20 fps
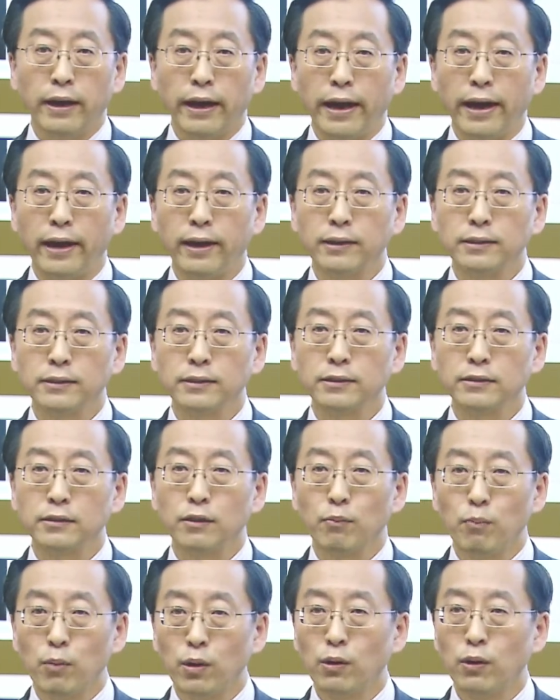as
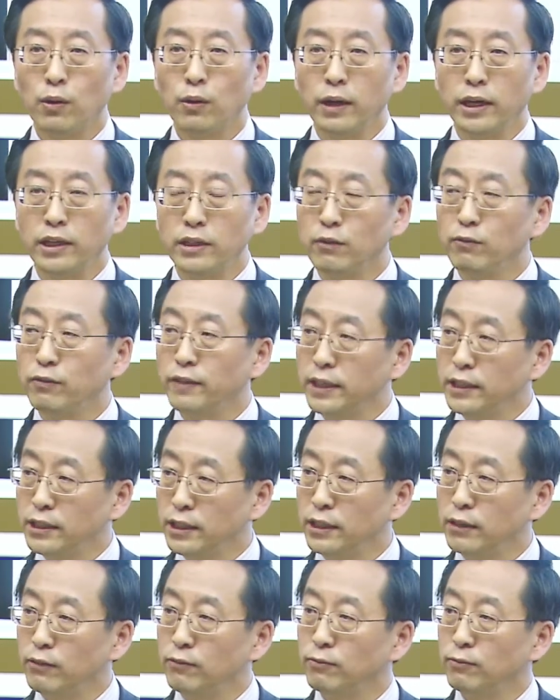more innovative,